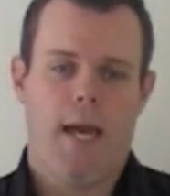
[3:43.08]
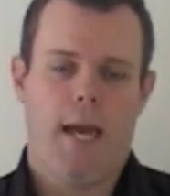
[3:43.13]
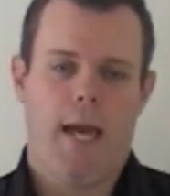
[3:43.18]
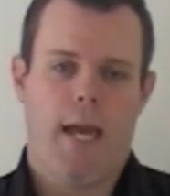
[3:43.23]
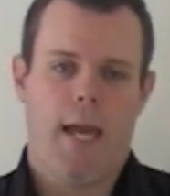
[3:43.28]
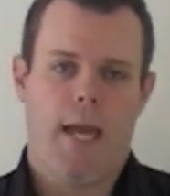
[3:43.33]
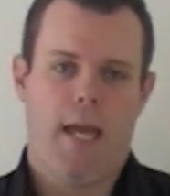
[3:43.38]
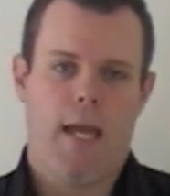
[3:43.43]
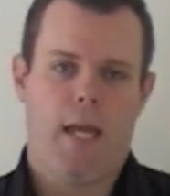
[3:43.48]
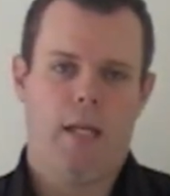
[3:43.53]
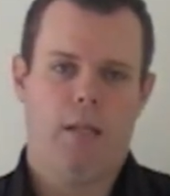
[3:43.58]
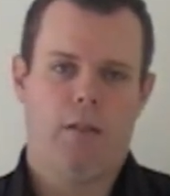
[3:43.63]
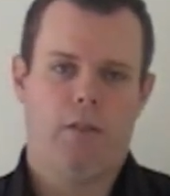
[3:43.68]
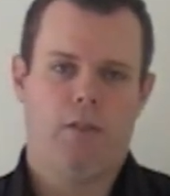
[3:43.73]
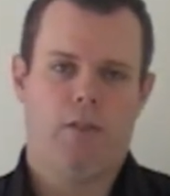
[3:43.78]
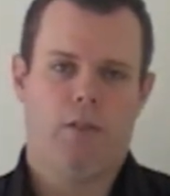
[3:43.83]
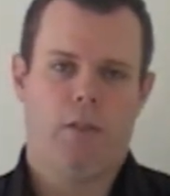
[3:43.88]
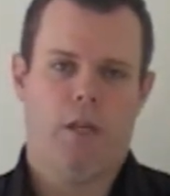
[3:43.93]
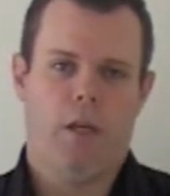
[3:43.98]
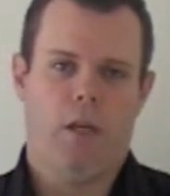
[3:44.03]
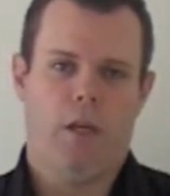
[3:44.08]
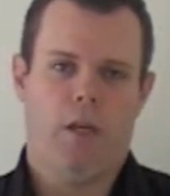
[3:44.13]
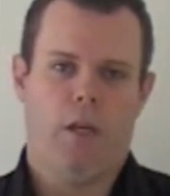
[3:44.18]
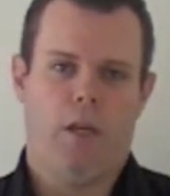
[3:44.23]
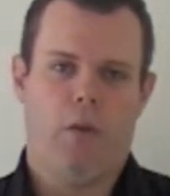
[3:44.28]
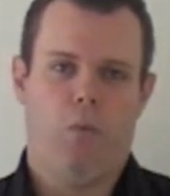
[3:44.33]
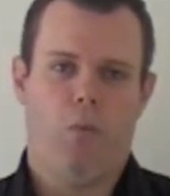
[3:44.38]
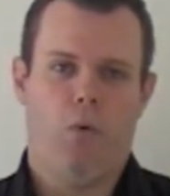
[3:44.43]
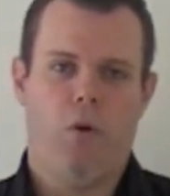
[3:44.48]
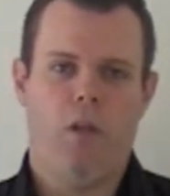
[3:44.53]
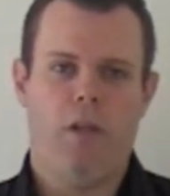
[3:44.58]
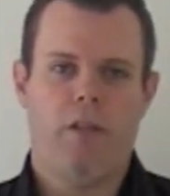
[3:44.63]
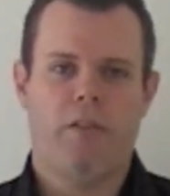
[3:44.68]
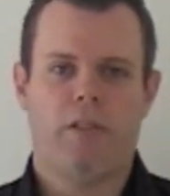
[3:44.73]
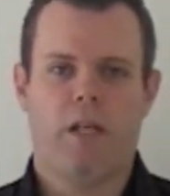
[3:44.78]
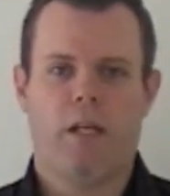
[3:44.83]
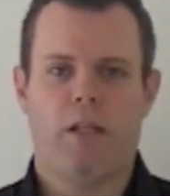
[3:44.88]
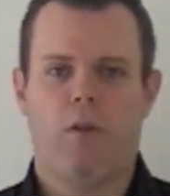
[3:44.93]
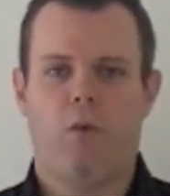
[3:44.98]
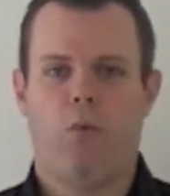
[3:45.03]
And it really
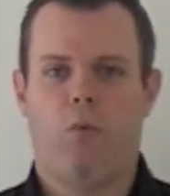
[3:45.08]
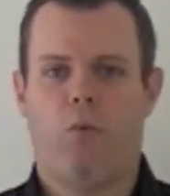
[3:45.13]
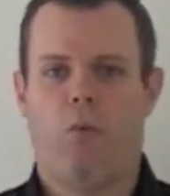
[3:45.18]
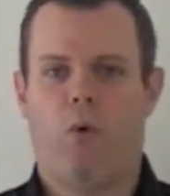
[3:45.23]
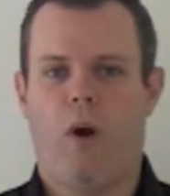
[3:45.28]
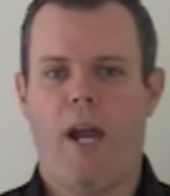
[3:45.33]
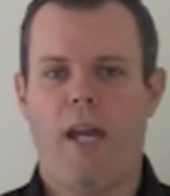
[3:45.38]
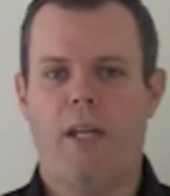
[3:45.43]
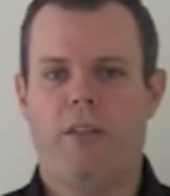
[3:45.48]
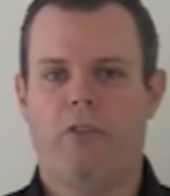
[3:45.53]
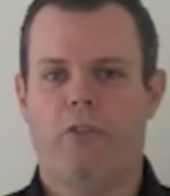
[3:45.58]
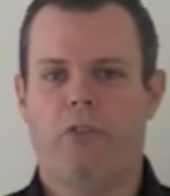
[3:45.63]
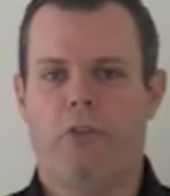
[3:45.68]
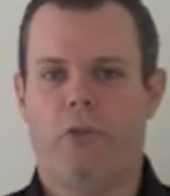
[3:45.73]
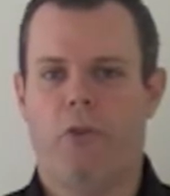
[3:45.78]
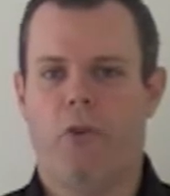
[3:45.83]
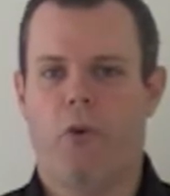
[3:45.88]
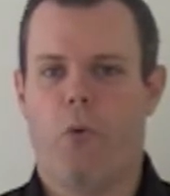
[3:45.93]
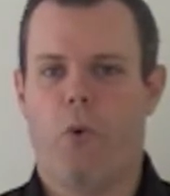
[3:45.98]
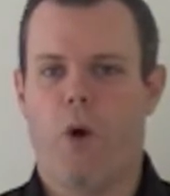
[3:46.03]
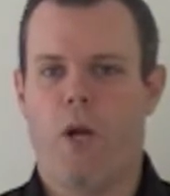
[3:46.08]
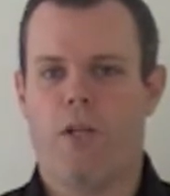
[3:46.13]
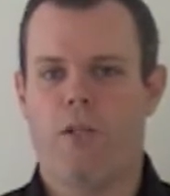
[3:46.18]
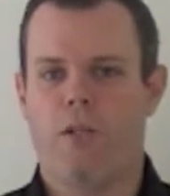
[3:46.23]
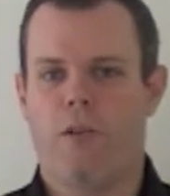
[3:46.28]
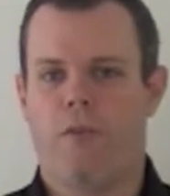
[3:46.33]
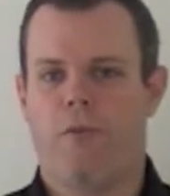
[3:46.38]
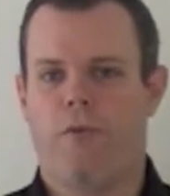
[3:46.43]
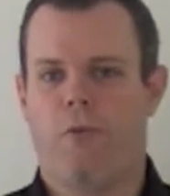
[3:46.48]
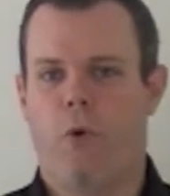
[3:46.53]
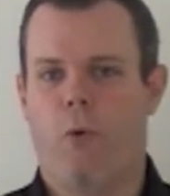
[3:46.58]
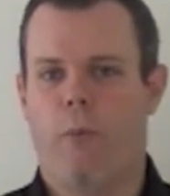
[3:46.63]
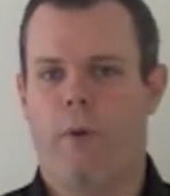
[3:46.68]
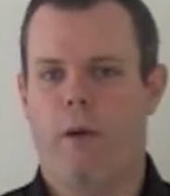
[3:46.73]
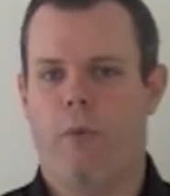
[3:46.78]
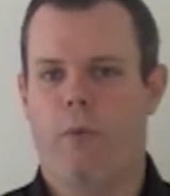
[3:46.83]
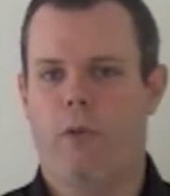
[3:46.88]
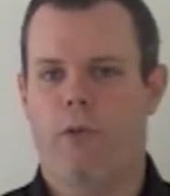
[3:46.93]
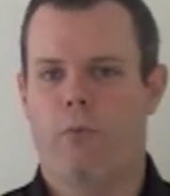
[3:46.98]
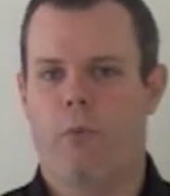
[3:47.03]
started to raise two questions for
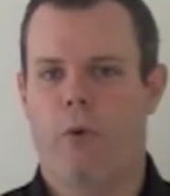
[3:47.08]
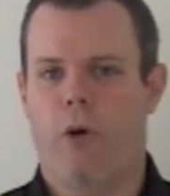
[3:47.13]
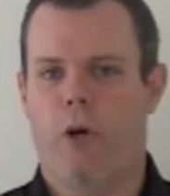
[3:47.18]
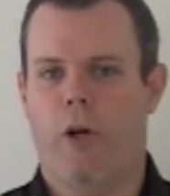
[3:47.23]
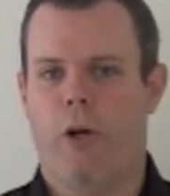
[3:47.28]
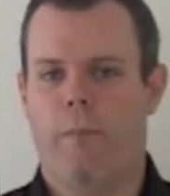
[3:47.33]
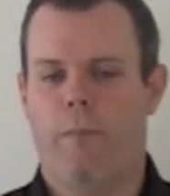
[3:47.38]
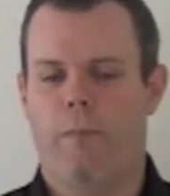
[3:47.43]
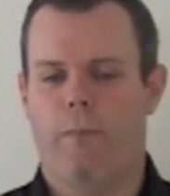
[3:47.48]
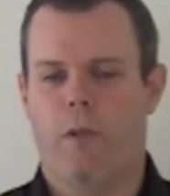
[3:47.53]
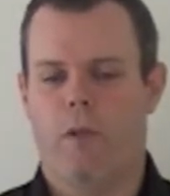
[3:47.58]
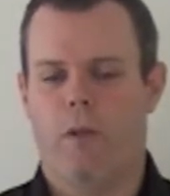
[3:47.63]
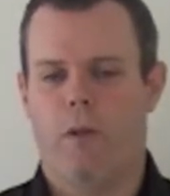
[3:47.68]
me, which were,